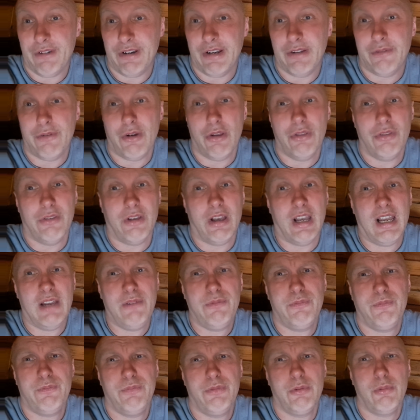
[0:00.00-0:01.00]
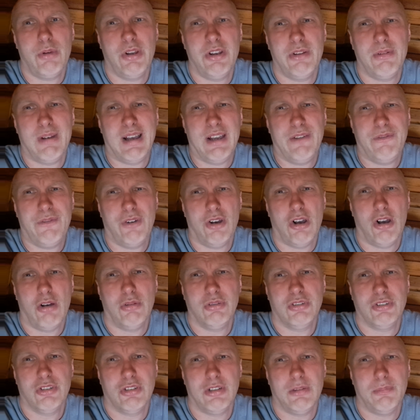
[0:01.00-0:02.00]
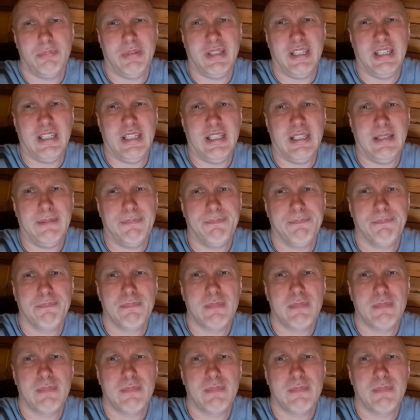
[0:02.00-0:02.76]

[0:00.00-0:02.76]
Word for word: And the one, I've, the one who I thought was going to be